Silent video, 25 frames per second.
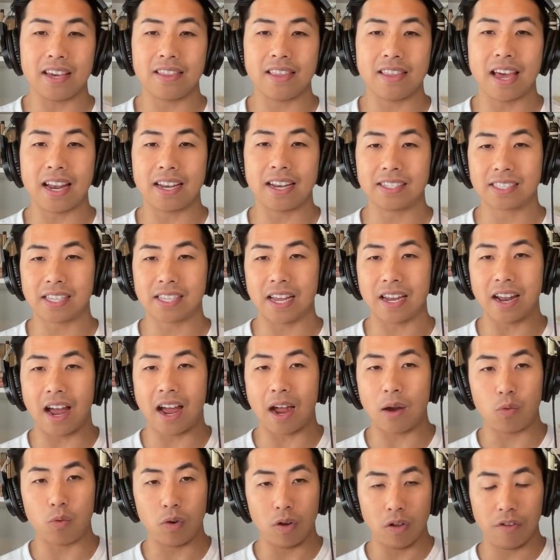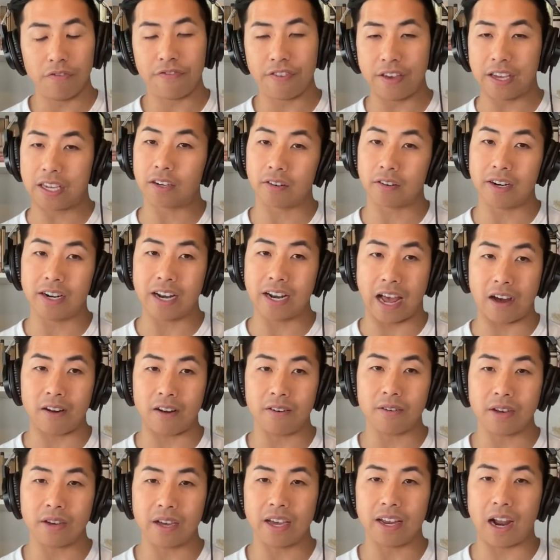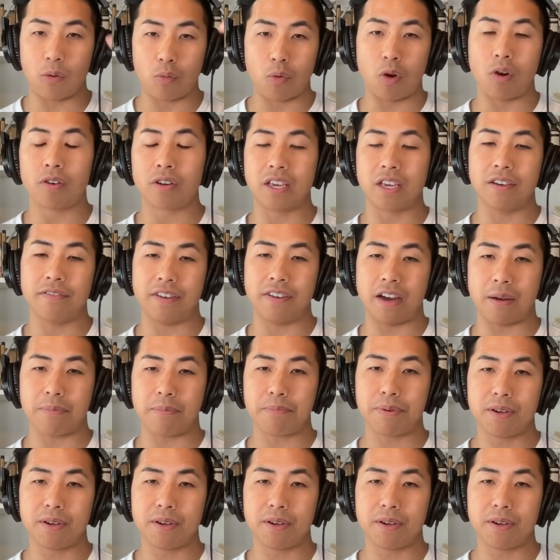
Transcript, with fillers: and that is that I will figure it out and I won't give up,